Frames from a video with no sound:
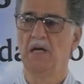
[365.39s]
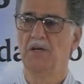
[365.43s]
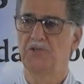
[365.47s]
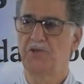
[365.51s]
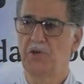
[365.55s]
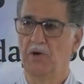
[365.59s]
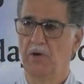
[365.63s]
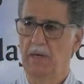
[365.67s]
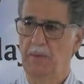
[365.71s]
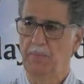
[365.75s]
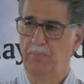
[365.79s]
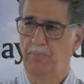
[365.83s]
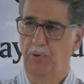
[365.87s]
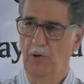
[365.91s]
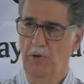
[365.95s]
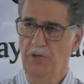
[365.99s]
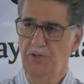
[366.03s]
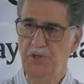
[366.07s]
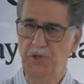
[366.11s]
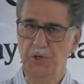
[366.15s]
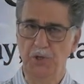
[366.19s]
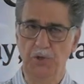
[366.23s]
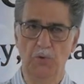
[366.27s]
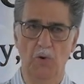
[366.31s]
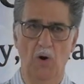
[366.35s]
So he
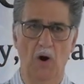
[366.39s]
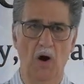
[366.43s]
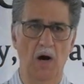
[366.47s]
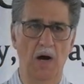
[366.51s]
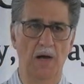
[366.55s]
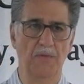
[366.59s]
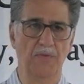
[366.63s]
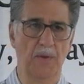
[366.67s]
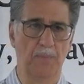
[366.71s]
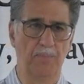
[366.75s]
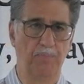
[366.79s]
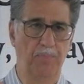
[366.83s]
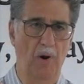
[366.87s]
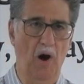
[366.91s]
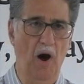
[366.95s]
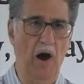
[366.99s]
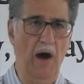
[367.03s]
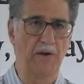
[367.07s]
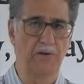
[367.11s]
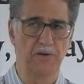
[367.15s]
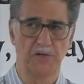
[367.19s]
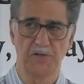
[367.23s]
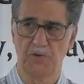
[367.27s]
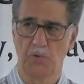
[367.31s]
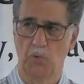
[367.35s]
puts you on the
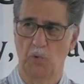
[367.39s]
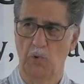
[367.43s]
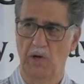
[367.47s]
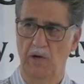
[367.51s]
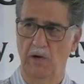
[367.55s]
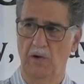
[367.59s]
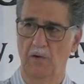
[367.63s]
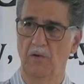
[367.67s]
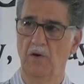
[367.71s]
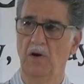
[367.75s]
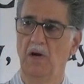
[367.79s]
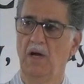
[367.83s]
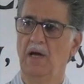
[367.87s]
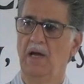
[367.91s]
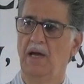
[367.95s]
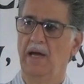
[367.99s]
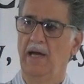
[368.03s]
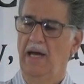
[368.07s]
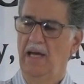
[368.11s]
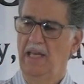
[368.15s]
potter's wheel